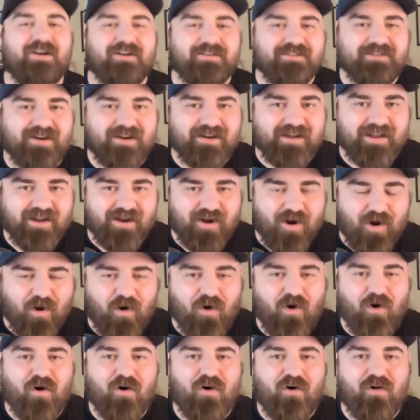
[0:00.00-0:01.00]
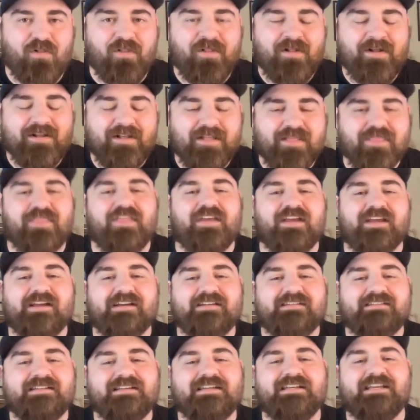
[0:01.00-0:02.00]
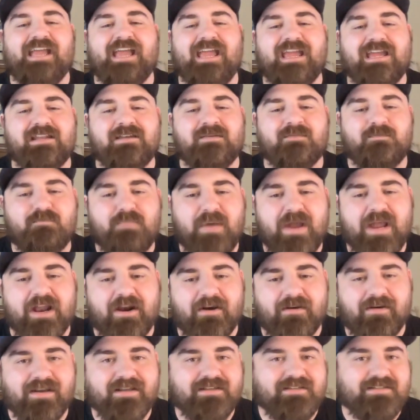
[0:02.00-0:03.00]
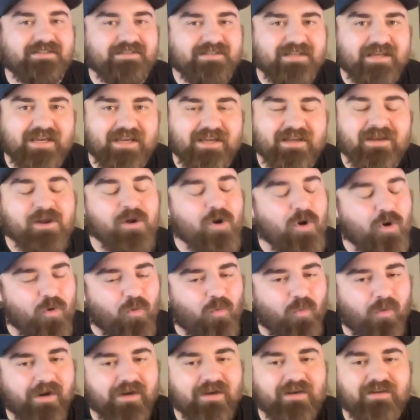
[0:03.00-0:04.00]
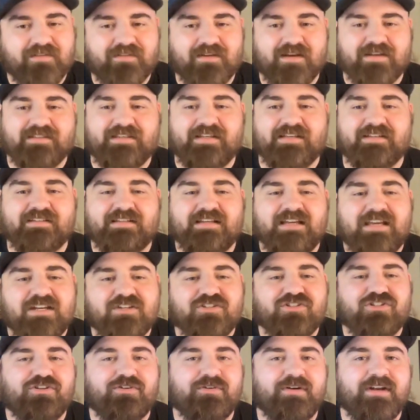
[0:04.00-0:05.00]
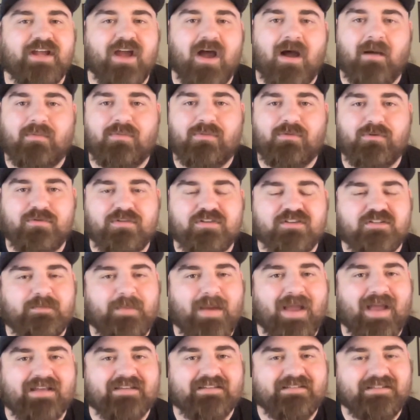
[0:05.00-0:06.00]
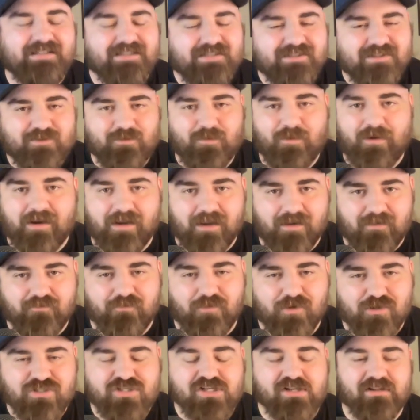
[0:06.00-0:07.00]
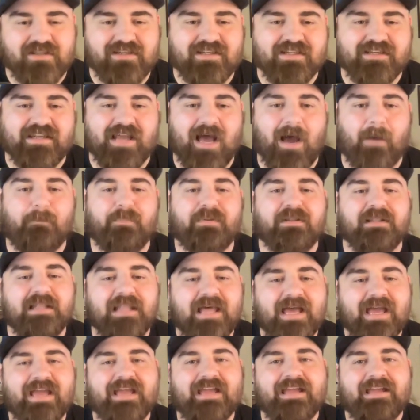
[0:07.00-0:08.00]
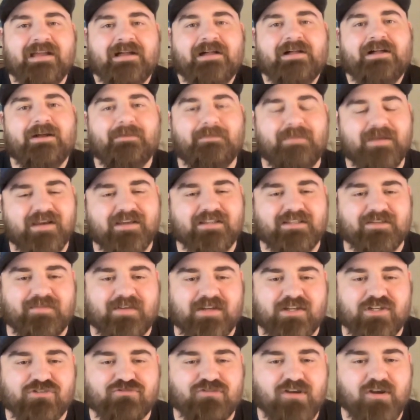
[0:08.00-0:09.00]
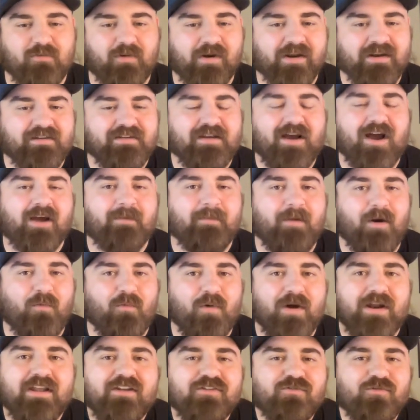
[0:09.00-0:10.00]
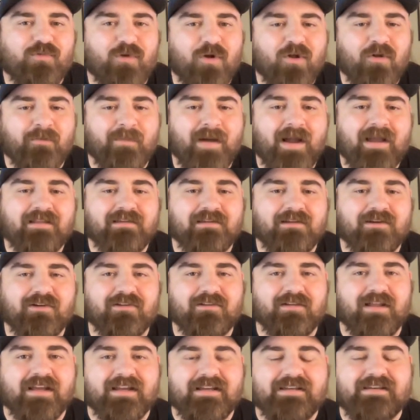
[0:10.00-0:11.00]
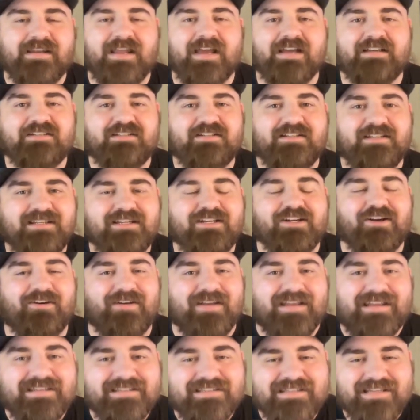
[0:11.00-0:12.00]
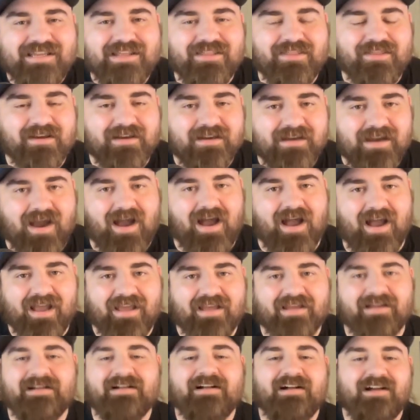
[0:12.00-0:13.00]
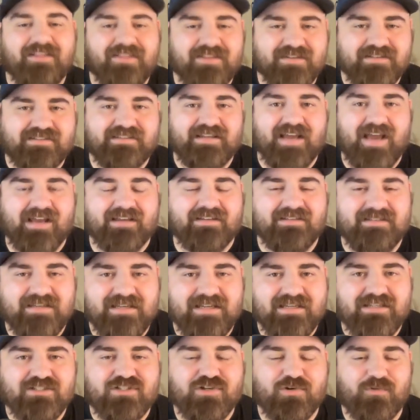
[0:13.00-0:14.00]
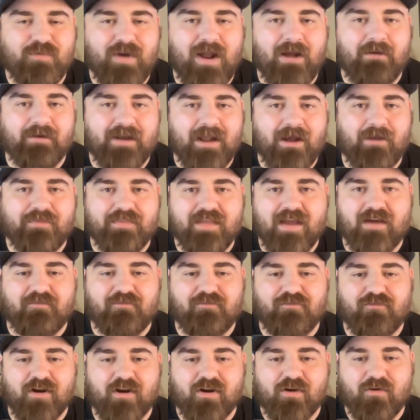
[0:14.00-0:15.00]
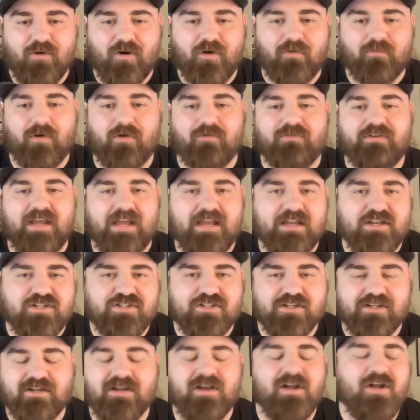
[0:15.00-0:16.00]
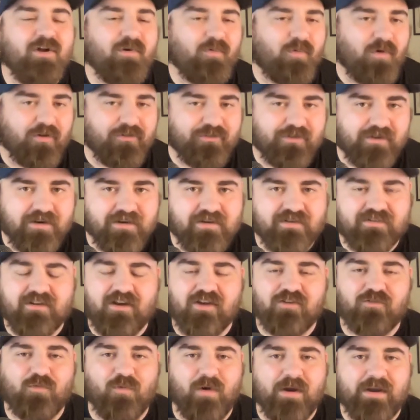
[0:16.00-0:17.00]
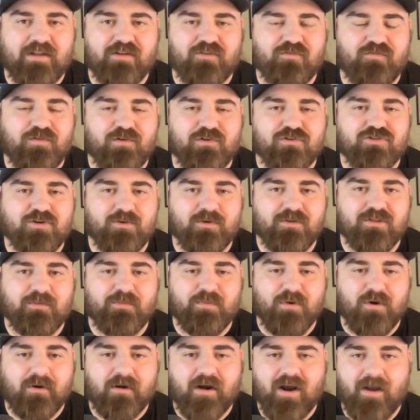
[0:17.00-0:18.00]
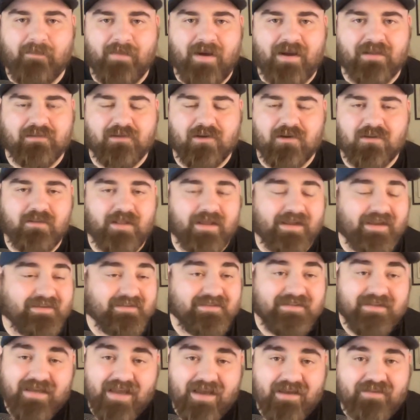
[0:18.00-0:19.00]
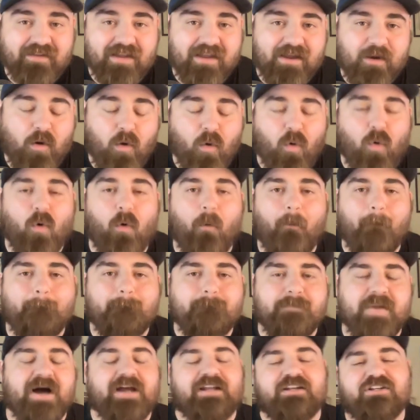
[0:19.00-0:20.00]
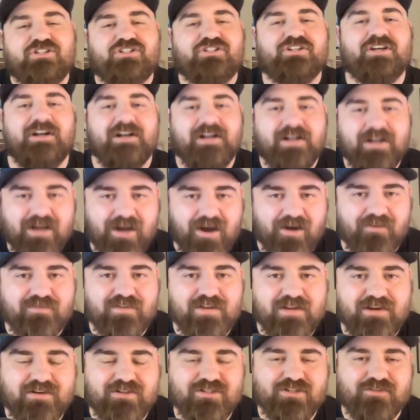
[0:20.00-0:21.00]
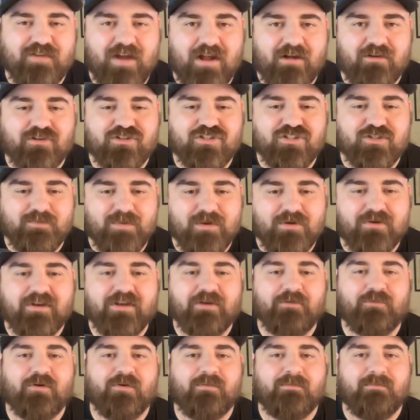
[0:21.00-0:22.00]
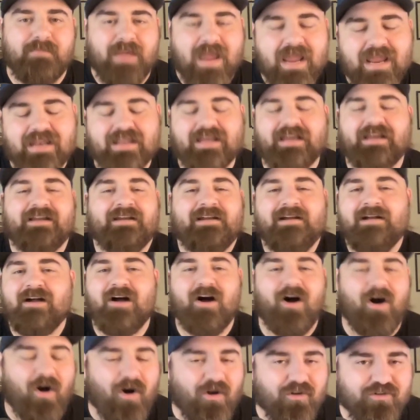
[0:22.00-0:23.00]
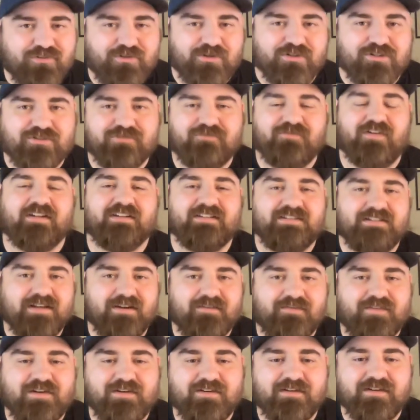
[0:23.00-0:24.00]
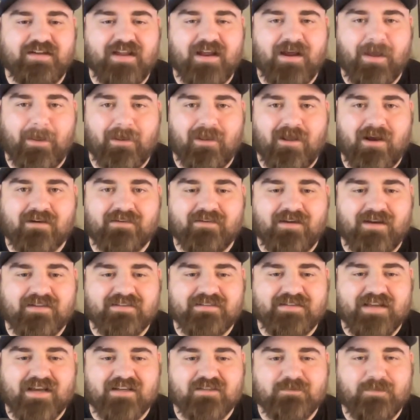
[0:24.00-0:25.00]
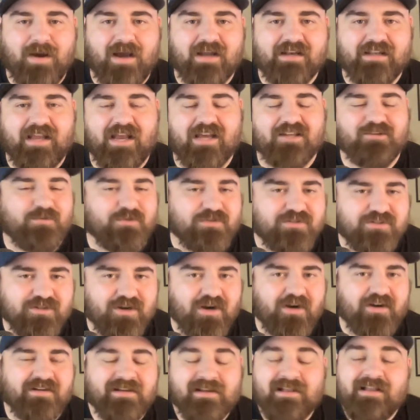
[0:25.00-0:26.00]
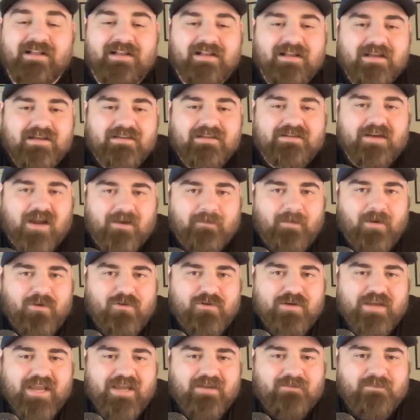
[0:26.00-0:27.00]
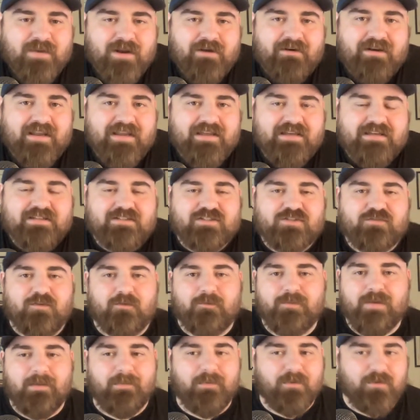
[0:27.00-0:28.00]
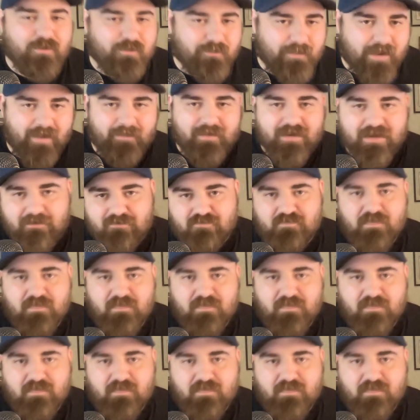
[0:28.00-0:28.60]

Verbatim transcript: are talking all things Kaden Perry today. We're going to discuss his history up through the three up through the last season where he did not play because of injury. We're going to talk about what his role might look like next year. Is he the guy the Zags need to round out that front court rotation? We're also going to discuss what his future with the program might look like as he has a whole bunch of years of eligibility remaining. All sorts of fun stuff here today on the Locked On Zags podcast. We'll start talking about who Kaden Perry is for people who maybe